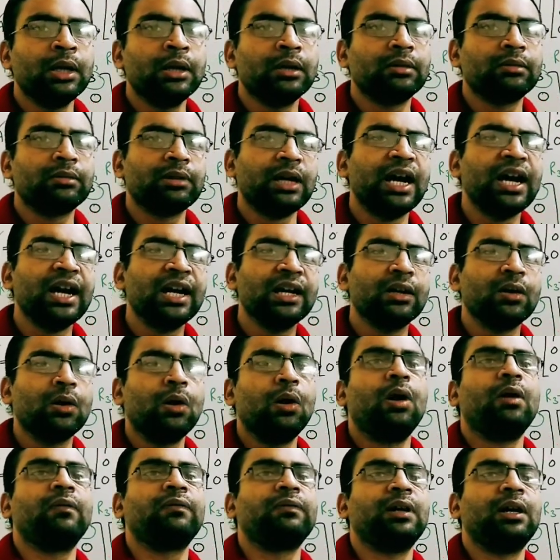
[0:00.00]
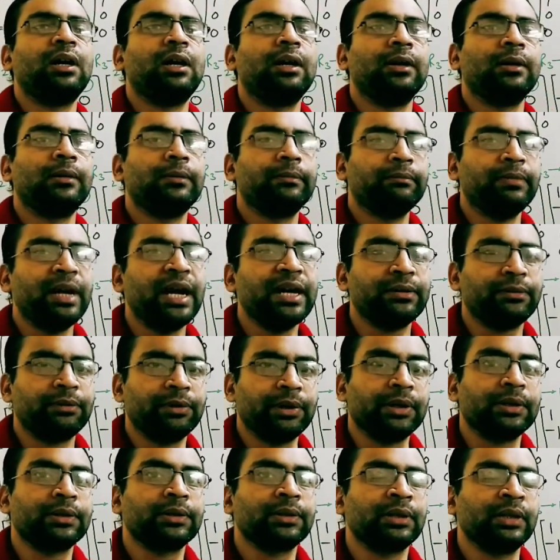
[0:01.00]
rank of a
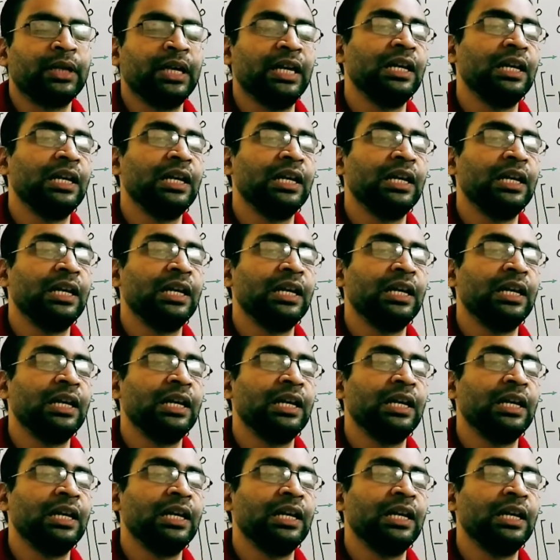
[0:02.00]
matrix